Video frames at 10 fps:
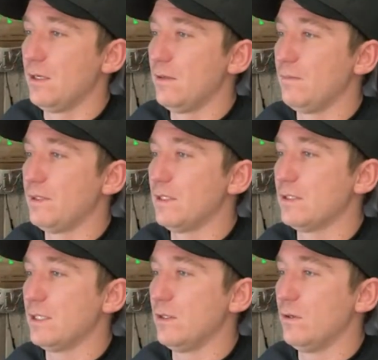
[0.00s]
because I
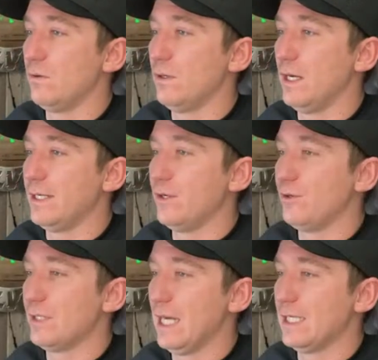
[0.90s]
know I know you
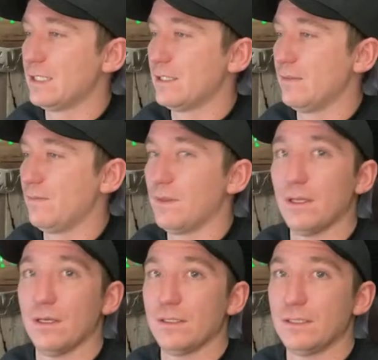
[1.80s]
guys.
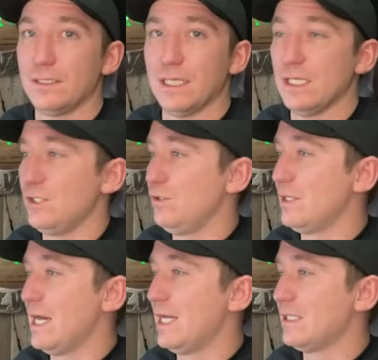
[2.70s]
Getting you
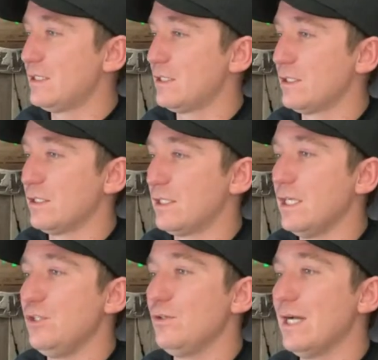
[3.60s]
guys to getting
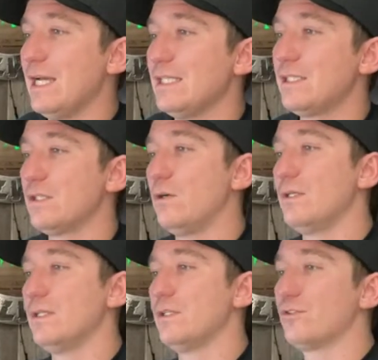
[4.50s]
you guys to go into the
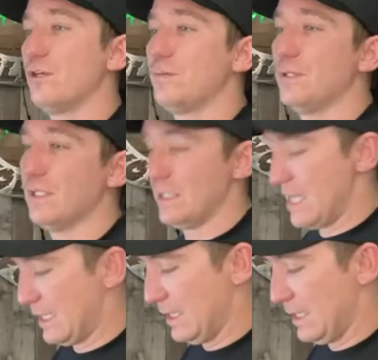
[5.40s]
description is not the